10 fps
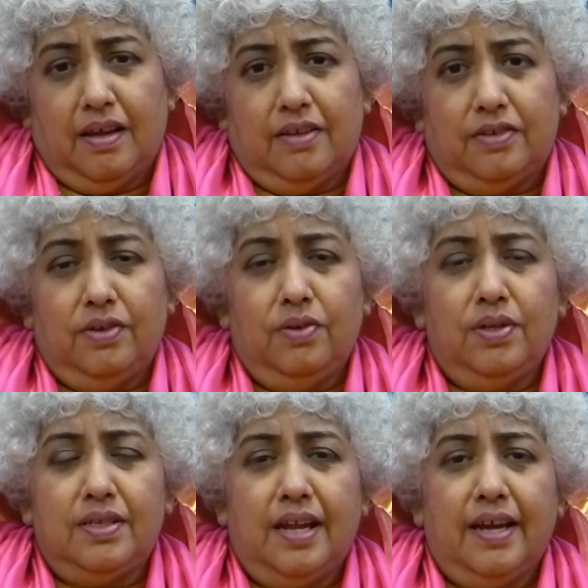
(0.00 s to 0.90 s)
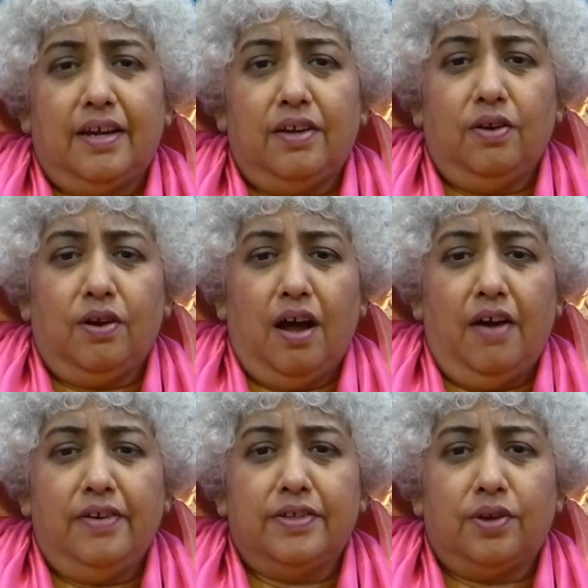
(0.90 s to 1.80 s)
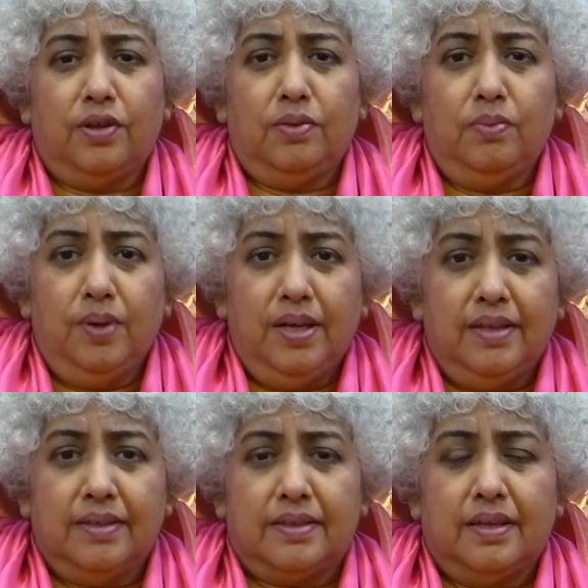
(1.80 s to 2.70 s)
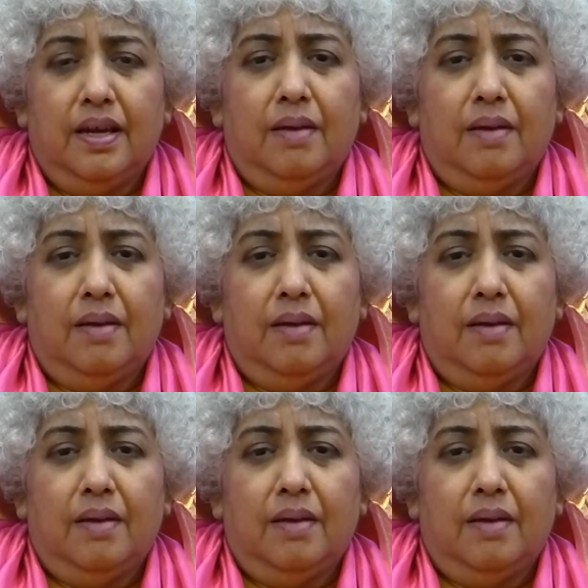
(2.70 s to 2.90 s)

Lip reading: So it's like your car has got the wheels,